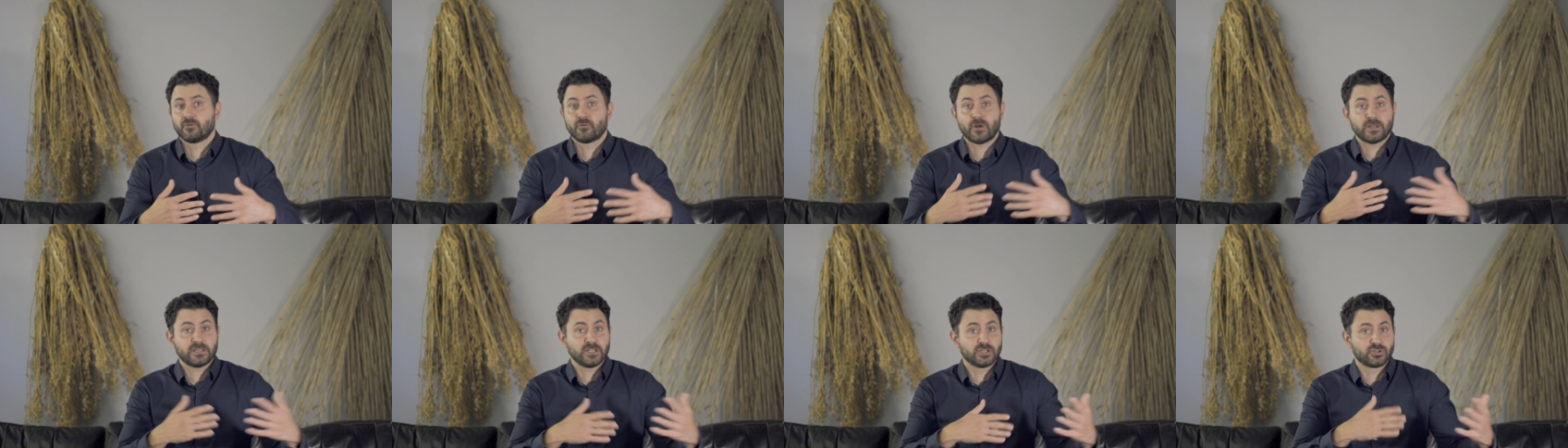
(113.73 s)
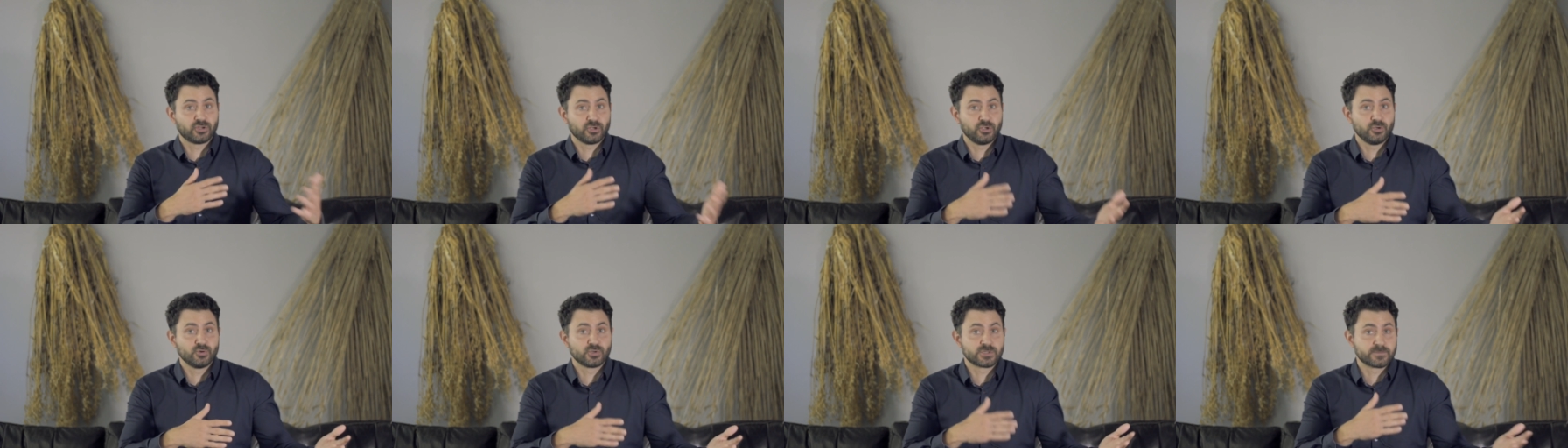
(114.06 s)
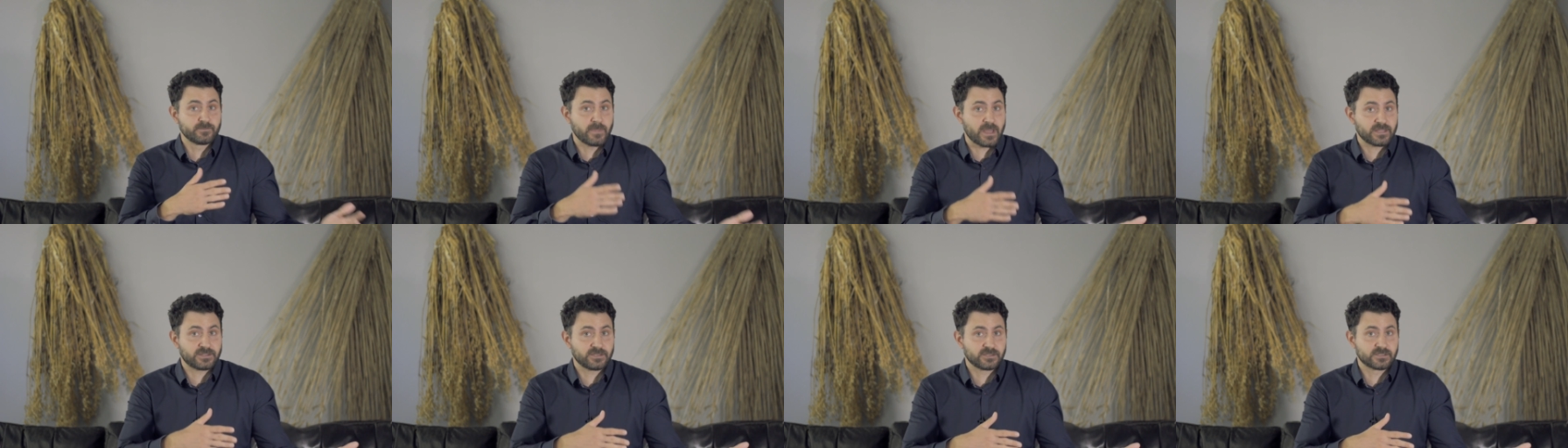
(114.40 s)
ready to use
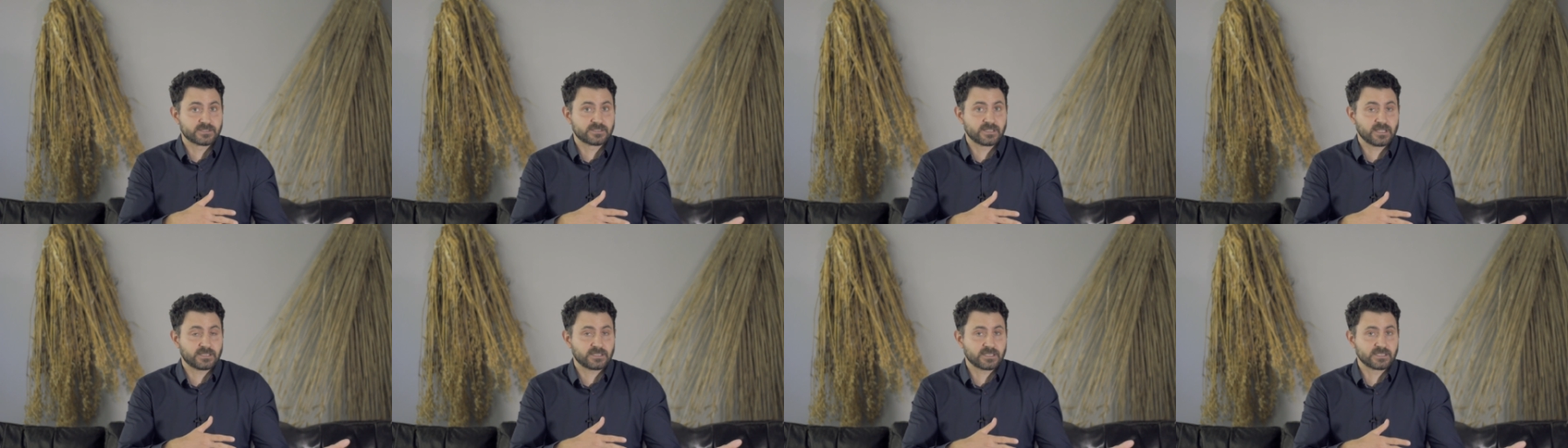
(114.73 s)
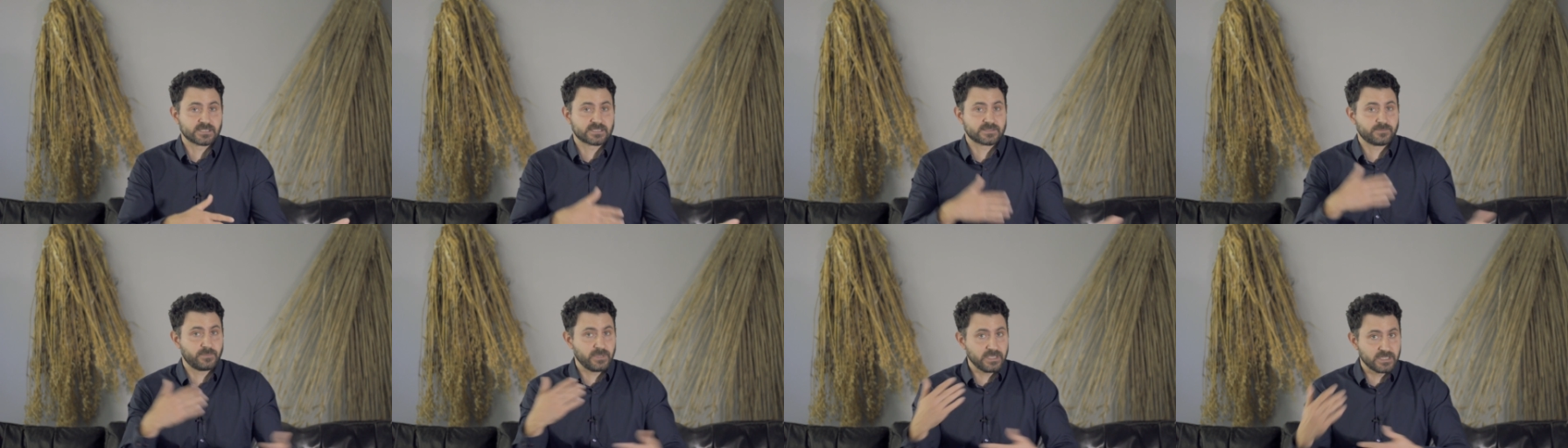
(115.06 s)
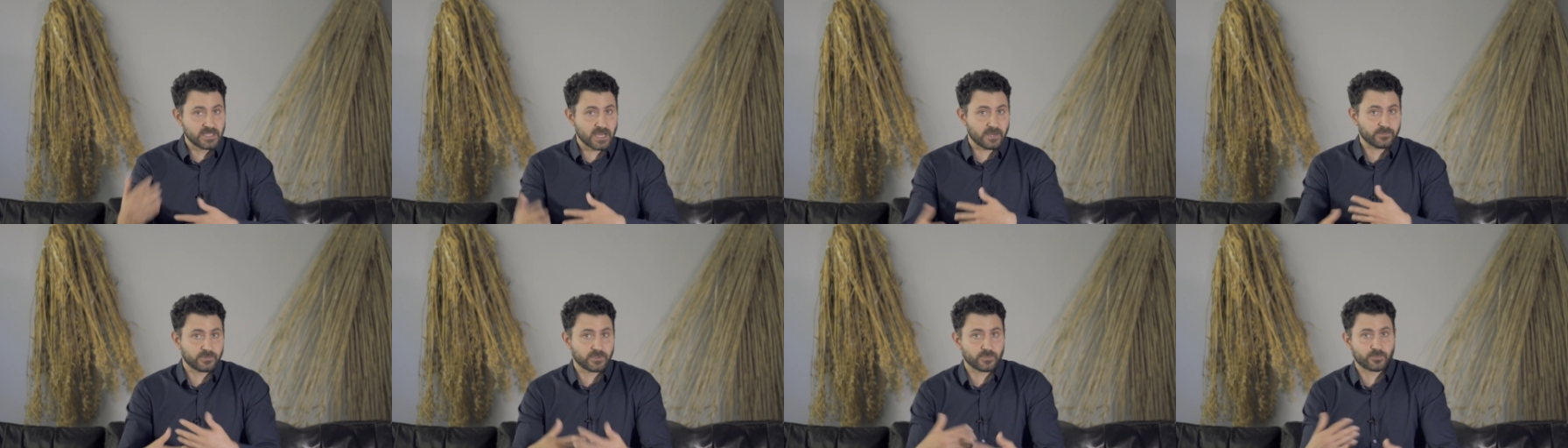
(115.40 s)
methods that can
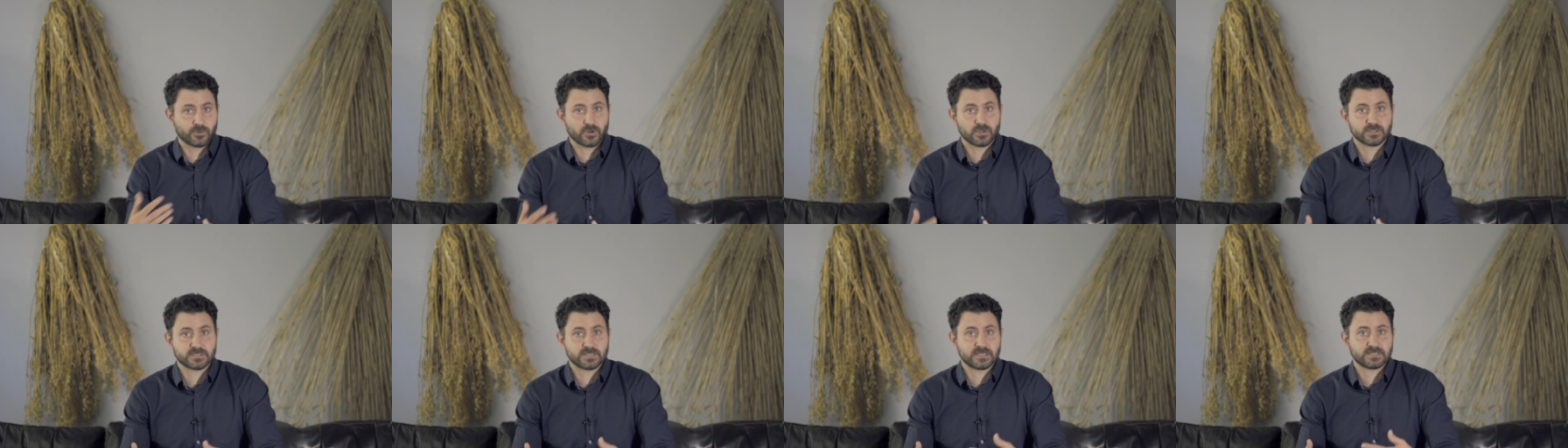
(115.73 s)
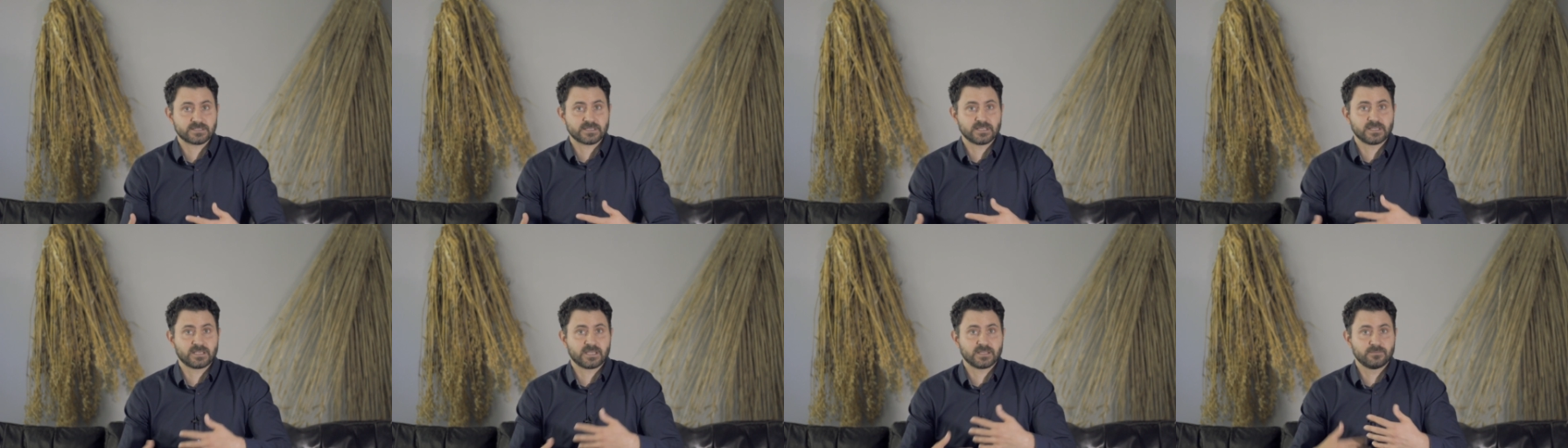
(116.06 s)
speed up the process and